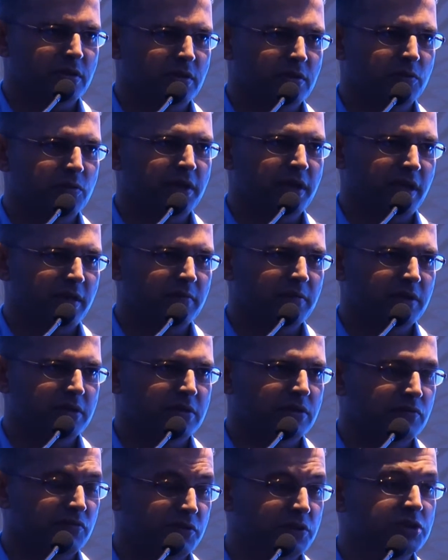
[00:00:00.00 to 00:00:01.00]
who came here.
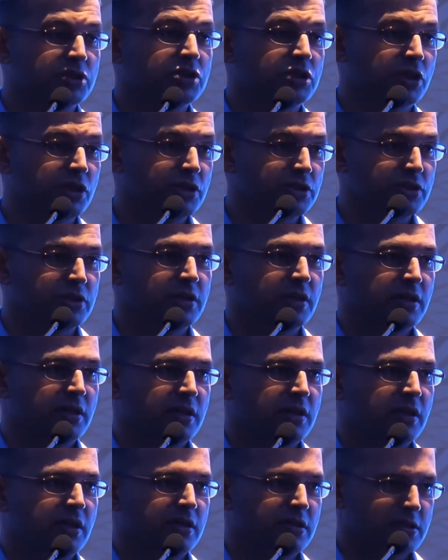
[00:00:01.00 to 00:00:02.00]
The first church
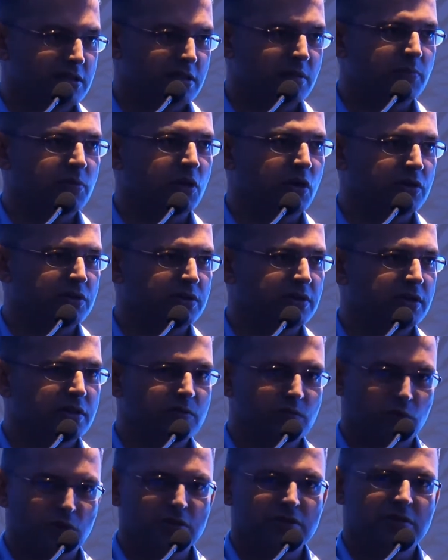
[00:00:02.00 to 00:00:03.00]
in the subcontinent
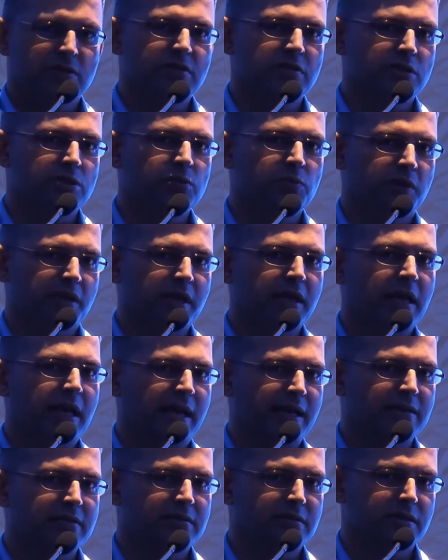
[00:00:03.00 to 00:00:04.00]
was in this very
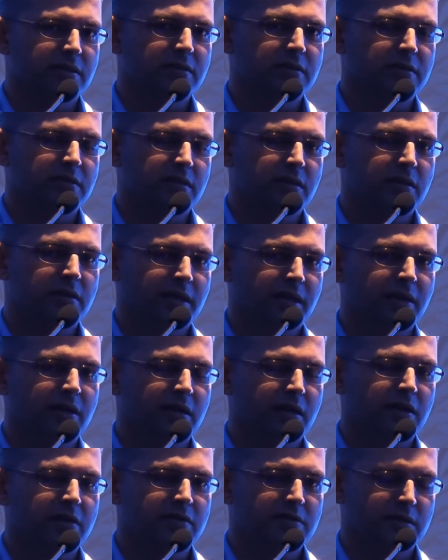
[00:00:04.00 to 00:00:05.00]
land in
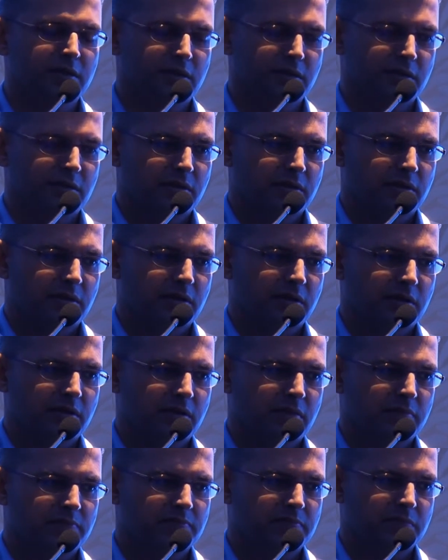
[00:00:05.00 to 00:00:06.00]
Kerala.
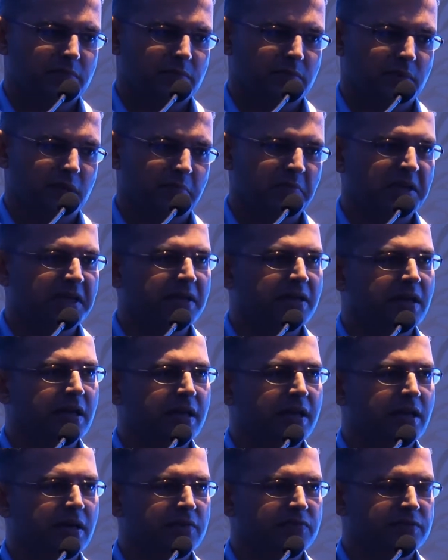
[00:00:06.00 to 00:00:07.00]

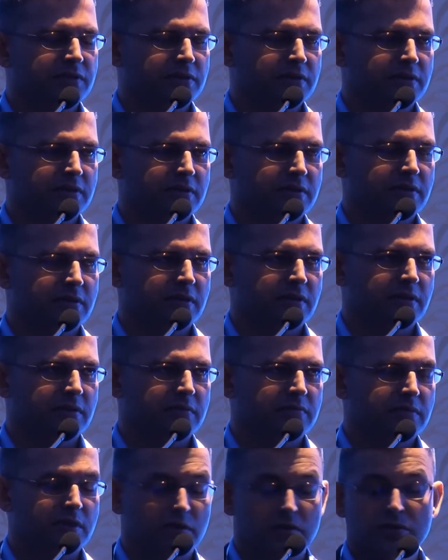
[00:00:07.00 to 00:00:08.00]
Immediately after,
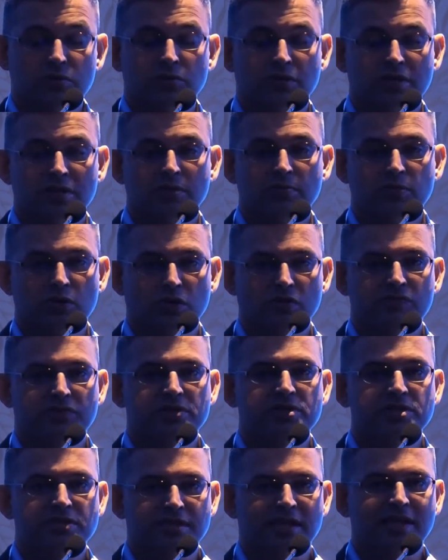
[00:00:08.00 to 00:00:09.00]
during the
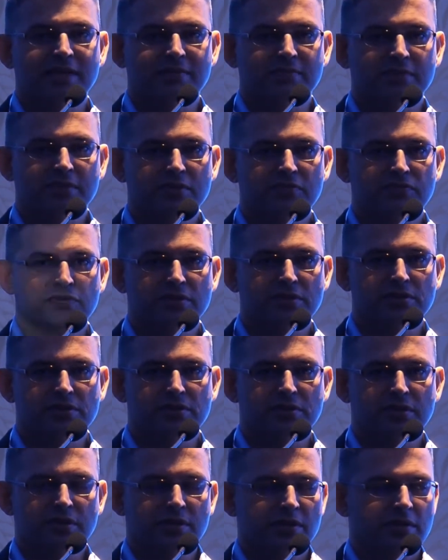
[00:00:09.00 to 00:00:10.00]
Prophet's time, the first
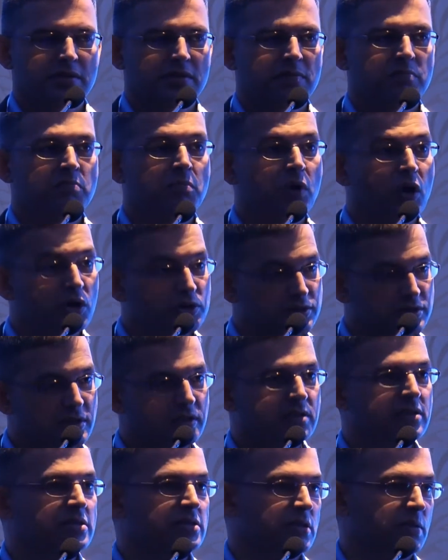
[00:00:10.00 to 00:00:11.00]
mosque
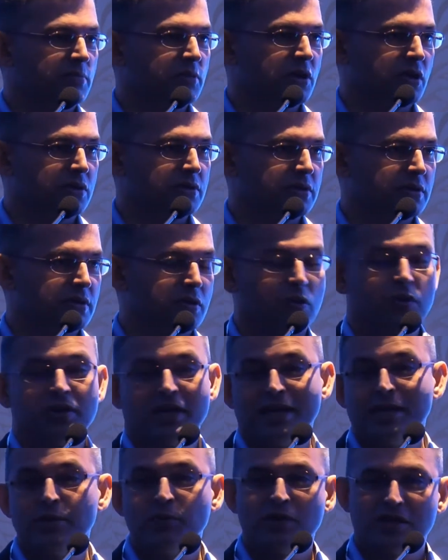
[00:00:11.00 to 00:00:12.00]
in the subcontinent or
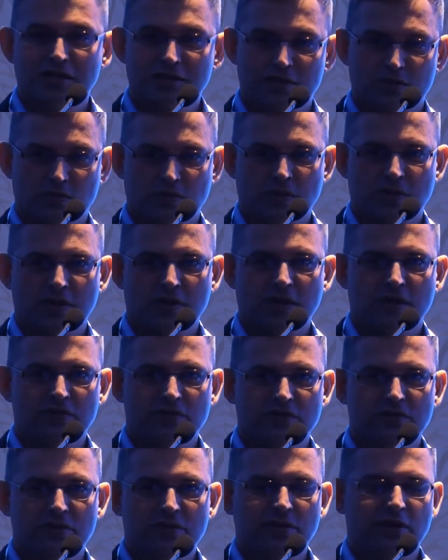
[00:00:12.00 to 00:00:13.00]
anywhere in the world
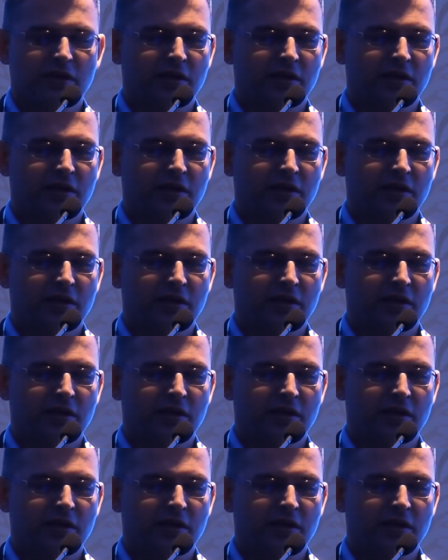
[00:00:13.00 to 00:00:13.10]
after the